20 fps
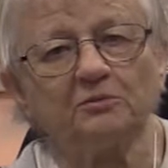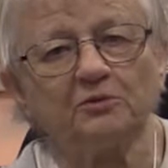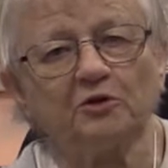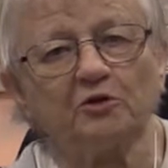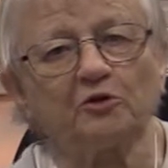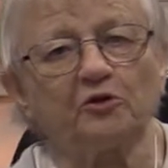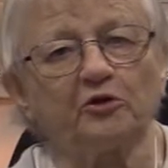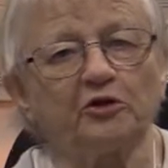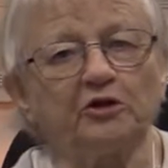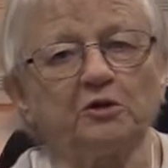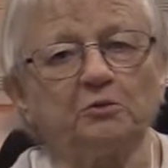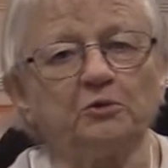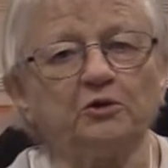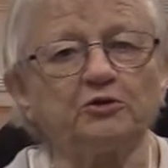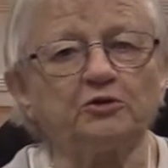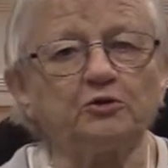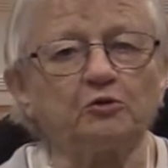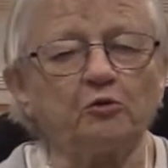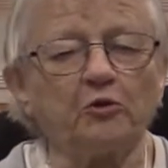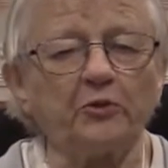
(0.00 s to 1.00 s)
to Learning
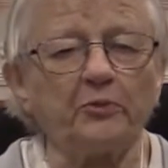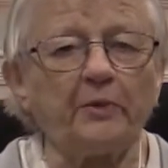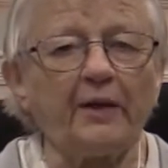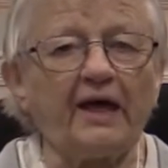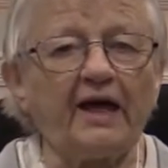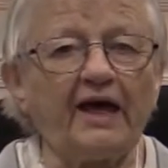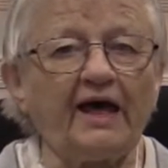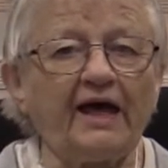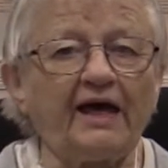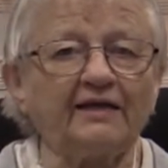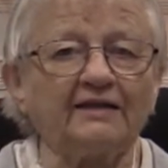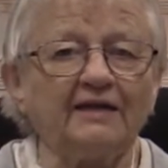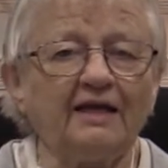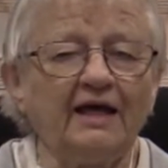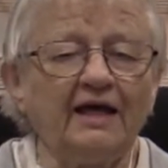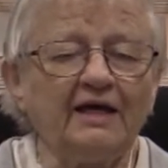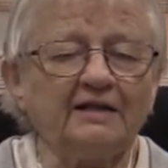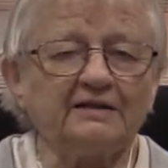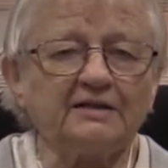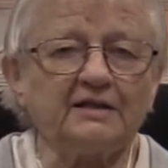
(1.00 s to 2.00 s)
Music with Pat.
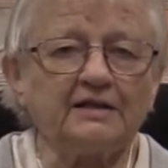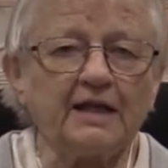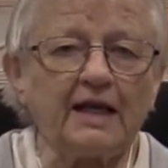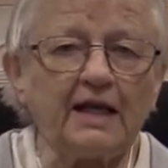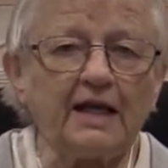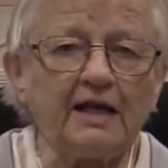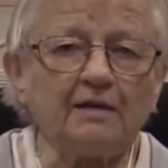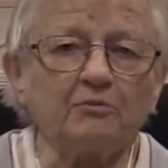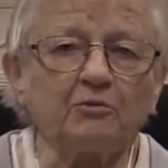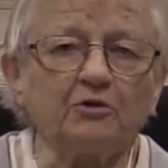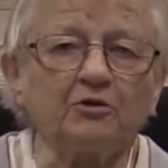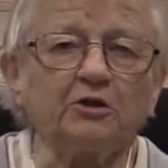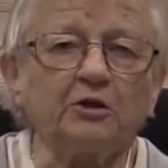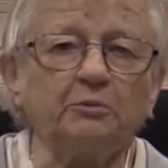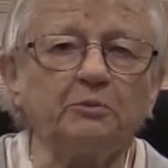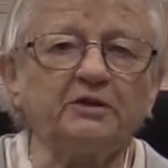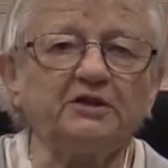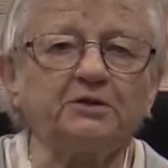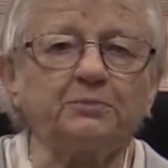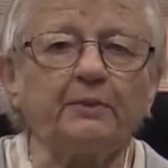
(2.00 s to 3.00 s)
Today I'm going to
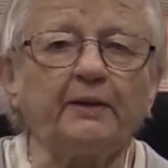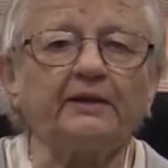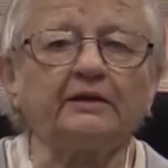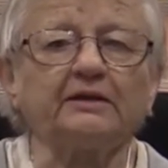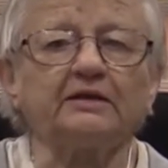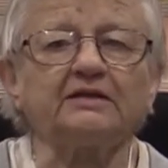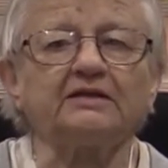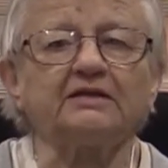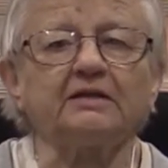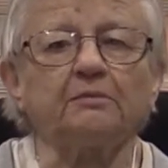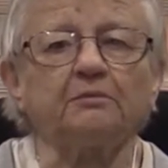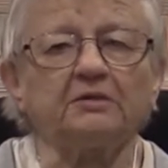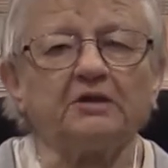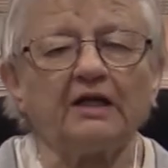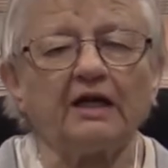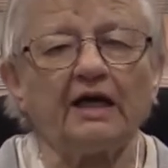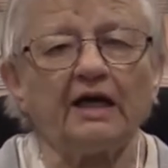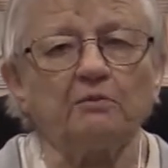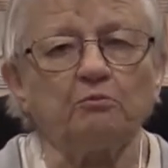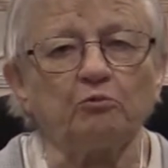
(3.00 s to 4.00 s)
be spending some
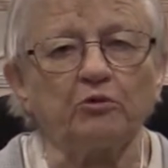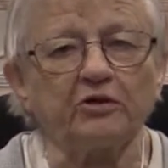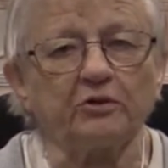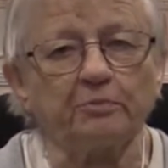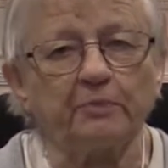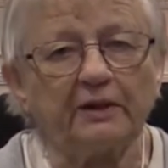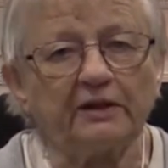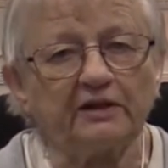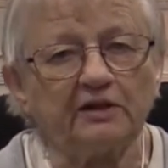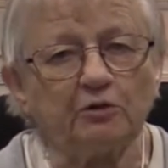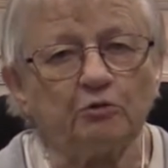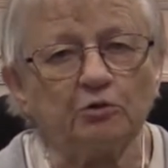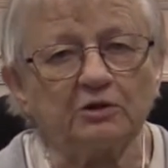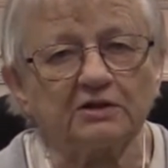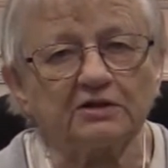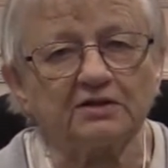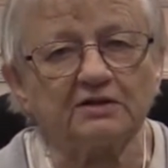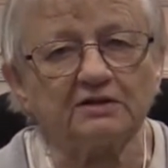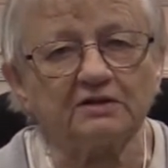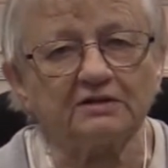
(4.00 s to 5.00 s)
time with penny
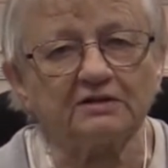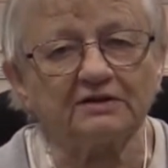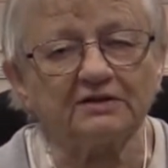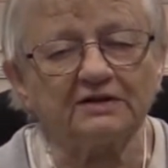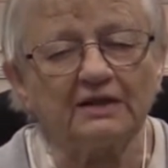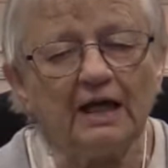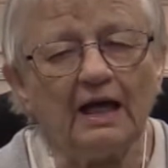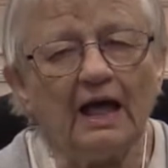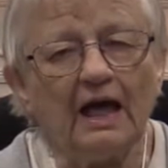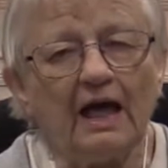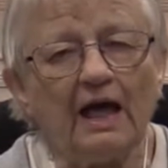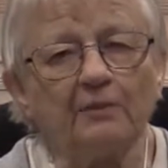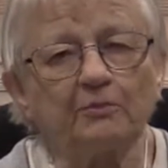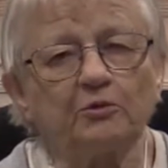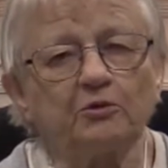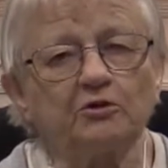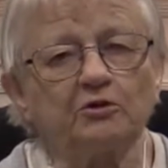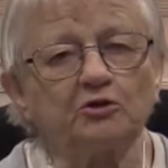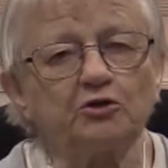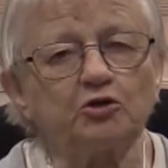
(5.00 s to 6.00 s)
whistles. I'm
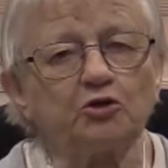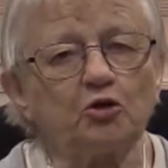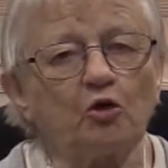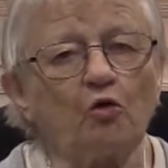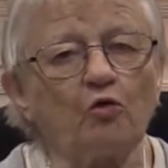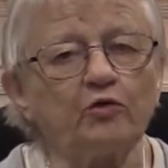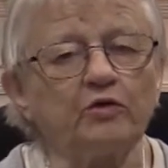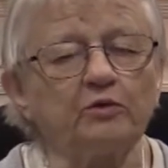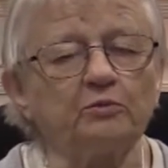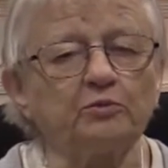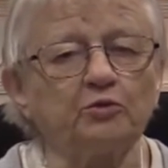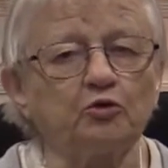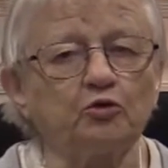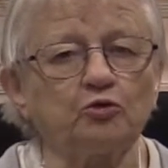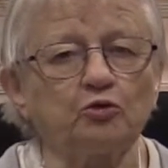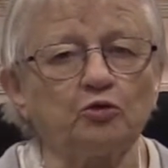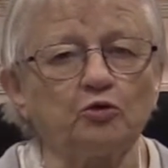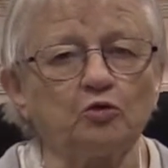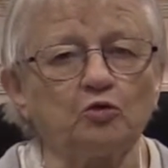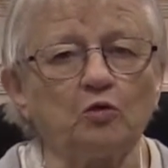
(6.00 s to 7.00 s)
going to show them to
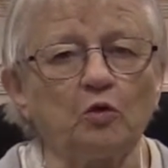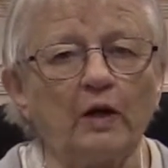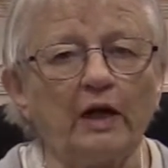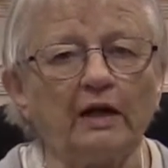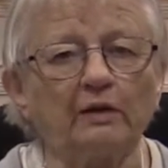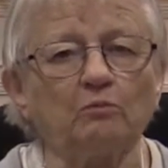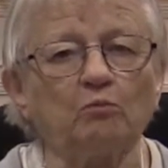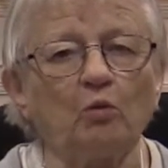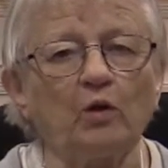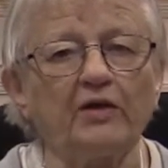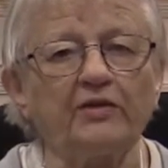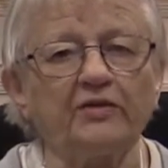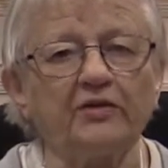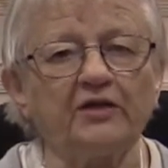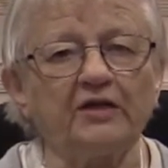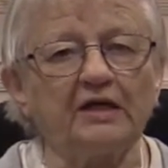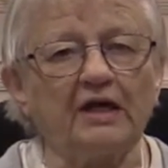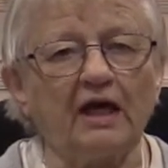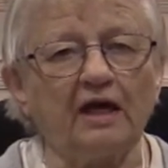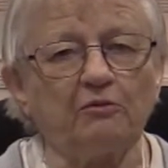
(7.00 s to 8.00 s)
you, and one
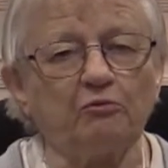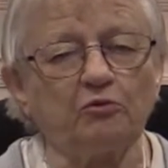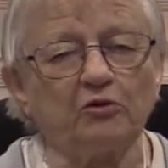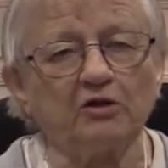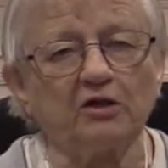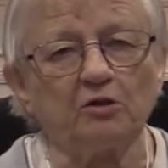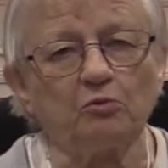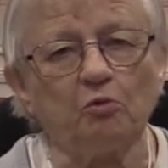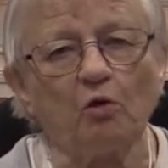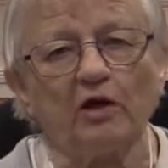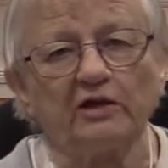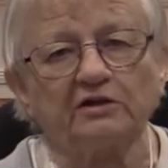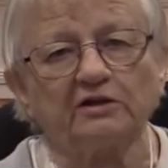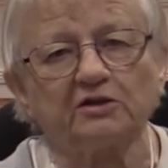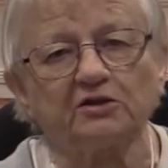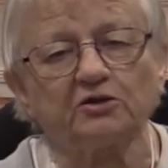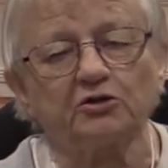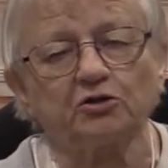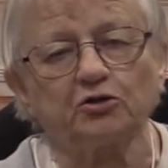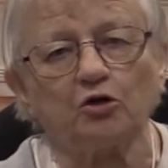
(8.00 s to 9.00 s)
thing I really wanted
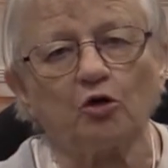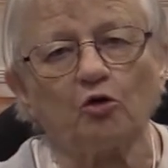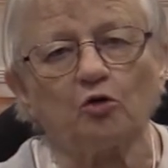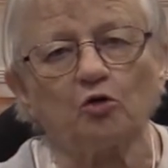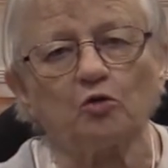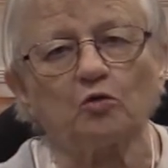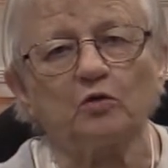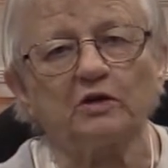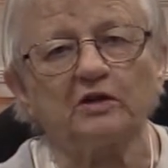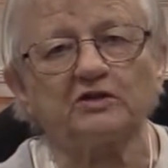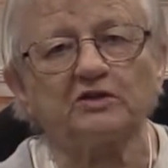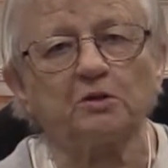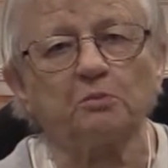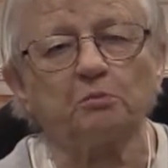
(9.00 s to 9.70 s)
to show you is a